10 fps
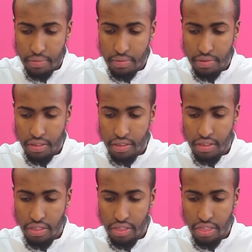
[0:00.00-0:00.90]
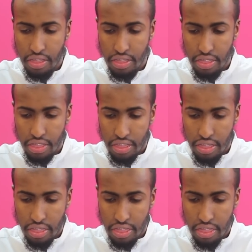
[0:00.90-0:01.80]

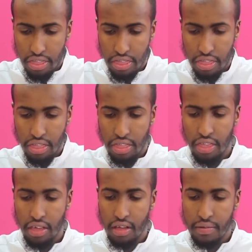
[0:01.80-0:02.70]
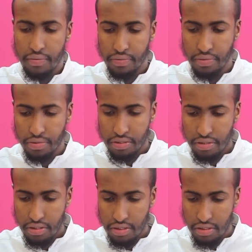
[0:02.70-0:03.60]

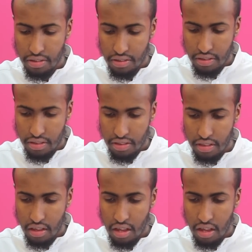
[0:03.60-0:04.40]
Nothing is said.